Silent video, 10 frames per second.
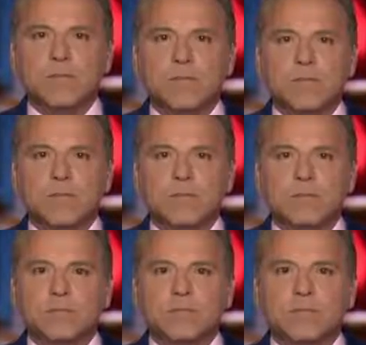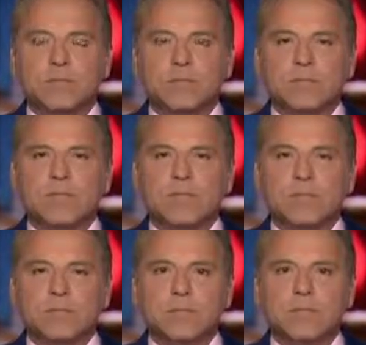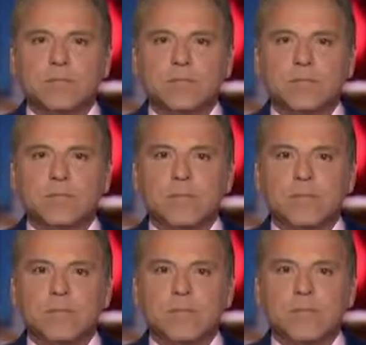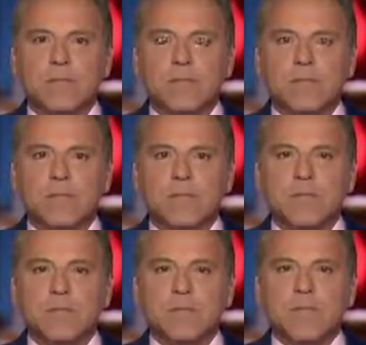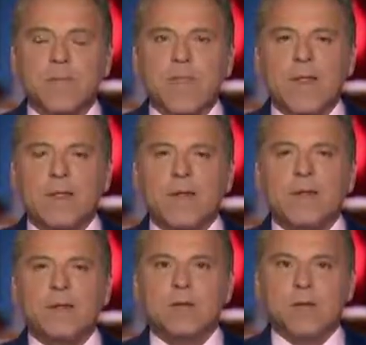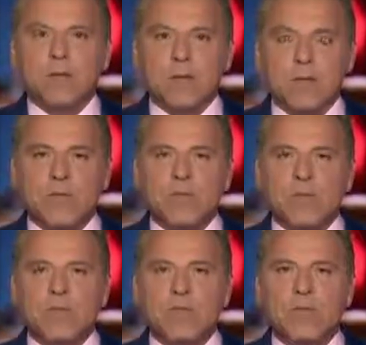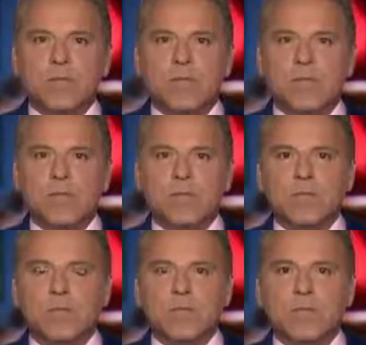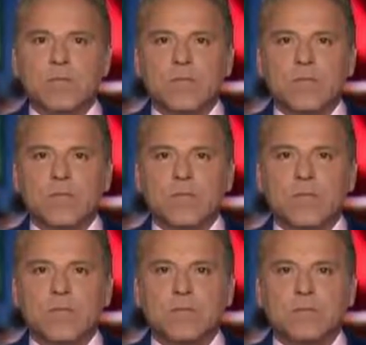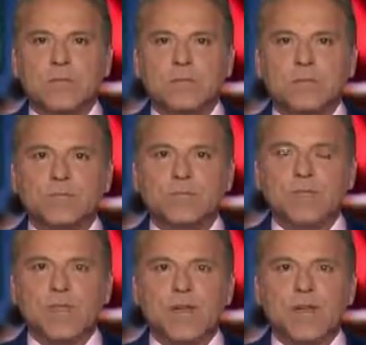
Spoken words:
No words are spoken by the person on screen.